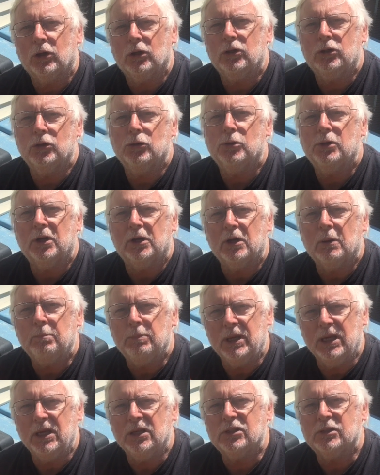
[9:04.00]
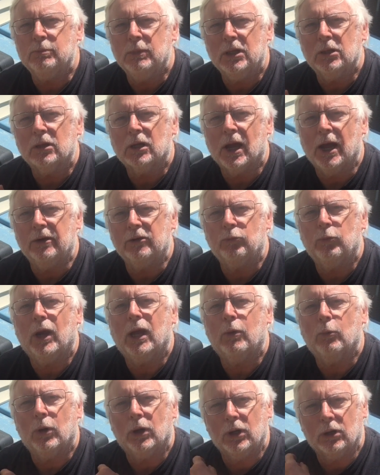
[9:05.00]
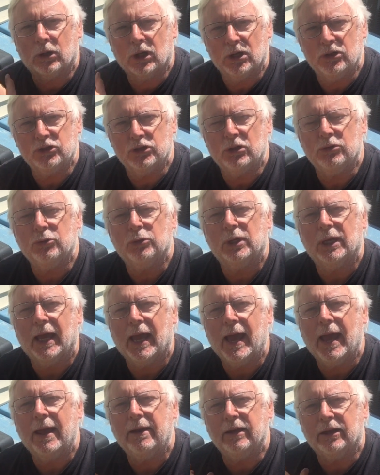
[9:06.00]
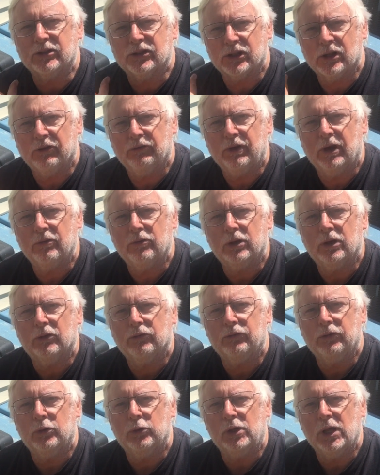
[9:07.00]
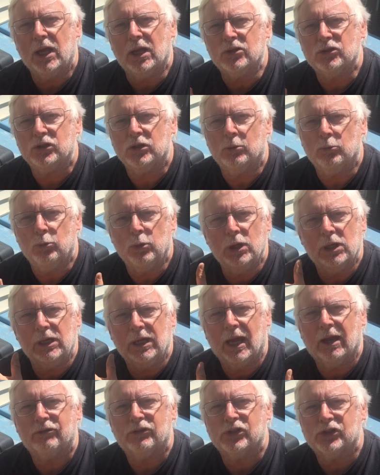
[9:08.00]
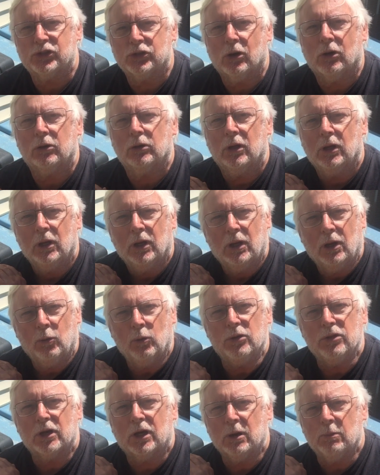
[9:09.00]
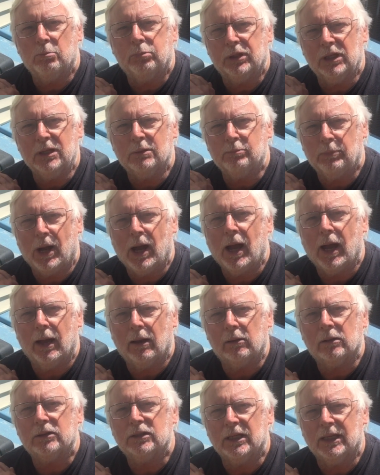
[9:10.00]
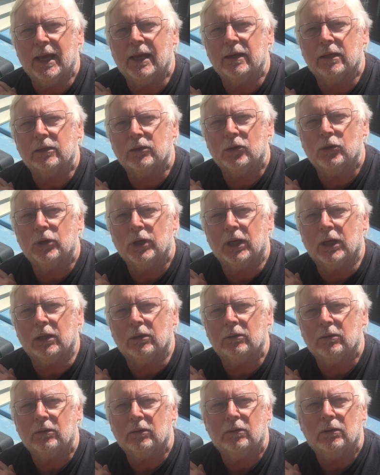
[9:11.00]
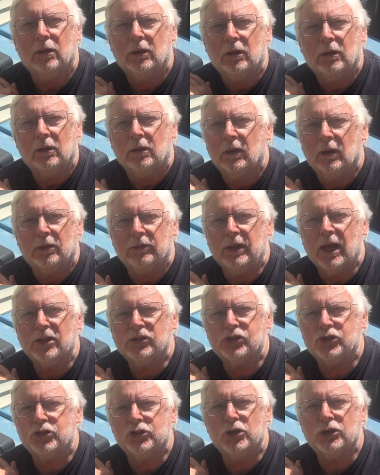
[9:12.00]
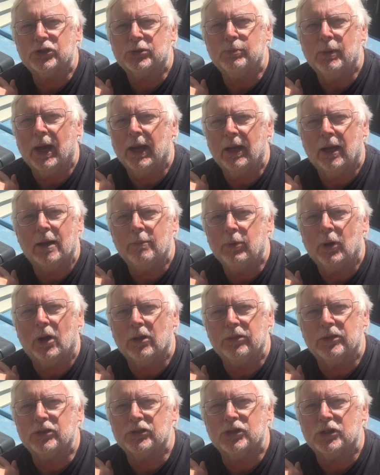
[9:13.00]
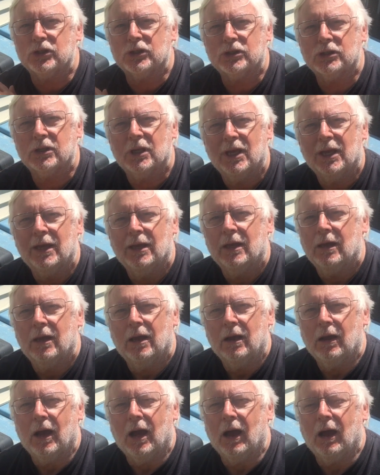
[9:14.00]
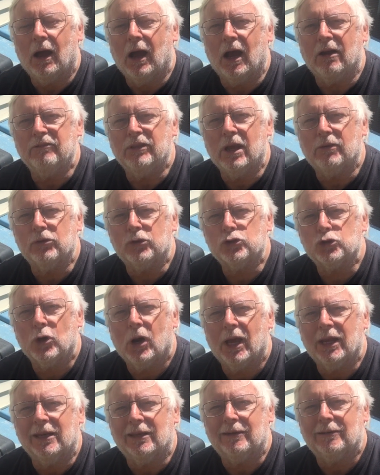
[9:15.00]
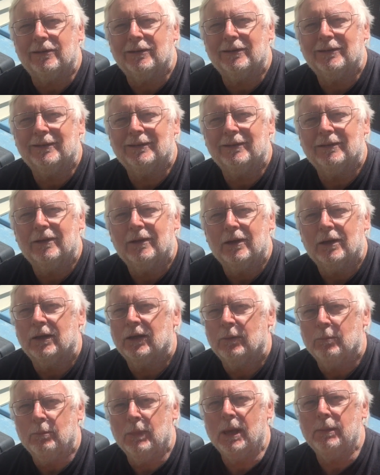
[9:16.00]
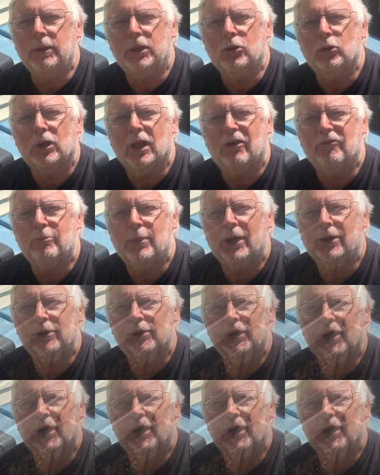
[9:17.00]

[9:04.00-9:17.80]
can do it in a piecemeal kind of way where you're continually adding stuff every few days. You really have to start with a complete pile to get it cooking. That's just my hypothesis. I've never tried it. Maybe you'll have better